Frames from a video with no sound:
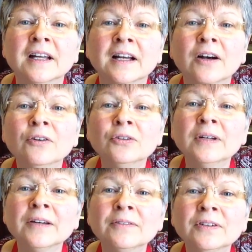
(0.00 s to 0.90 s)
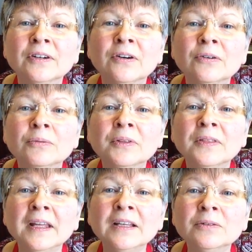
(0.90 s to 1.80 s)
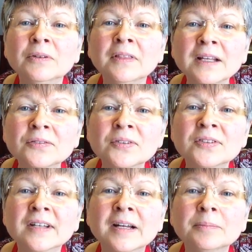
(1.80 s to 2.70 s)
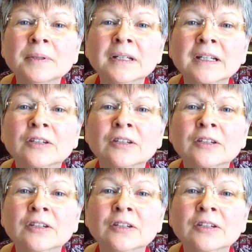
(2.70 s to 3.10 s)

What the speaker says: Oh, you have to go? Well, thank you. Well, thanks for stopping in.